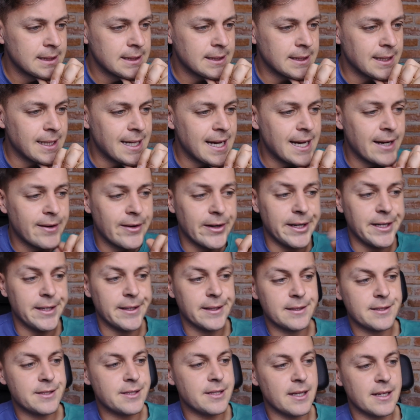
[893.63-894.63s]
So Harry,
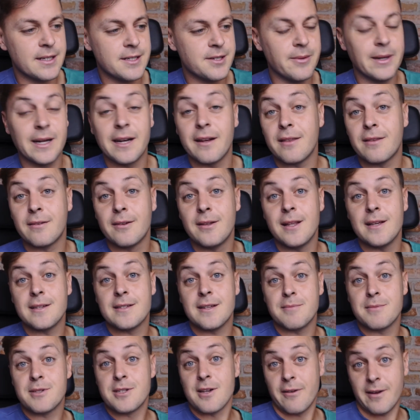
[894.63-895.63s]
as you edit through this,
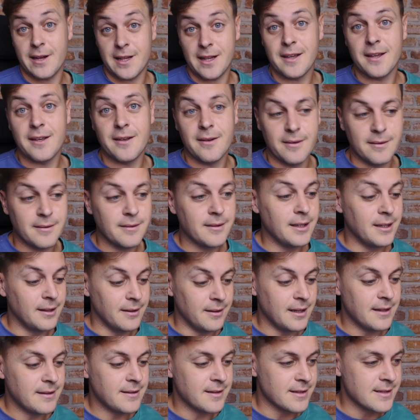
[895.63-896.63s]
I'm sorry that you
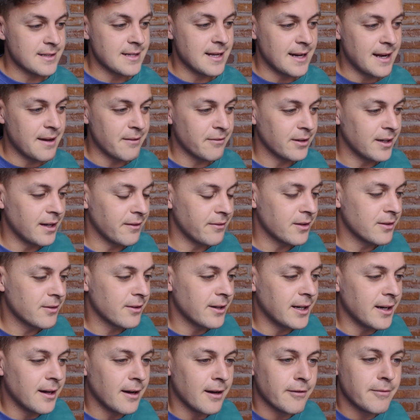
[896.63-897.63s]
need to sit down for another
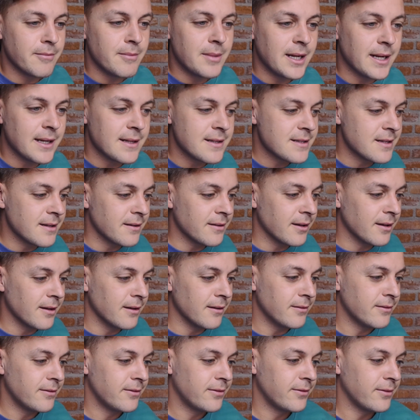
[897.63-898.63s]
3.5 minutes
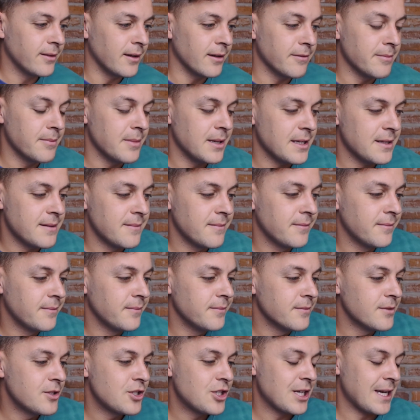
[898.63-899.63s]
of me
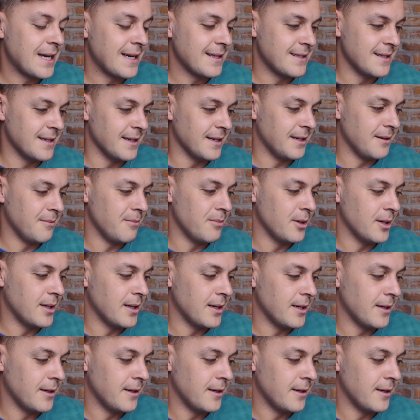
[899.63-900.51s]
chatting, but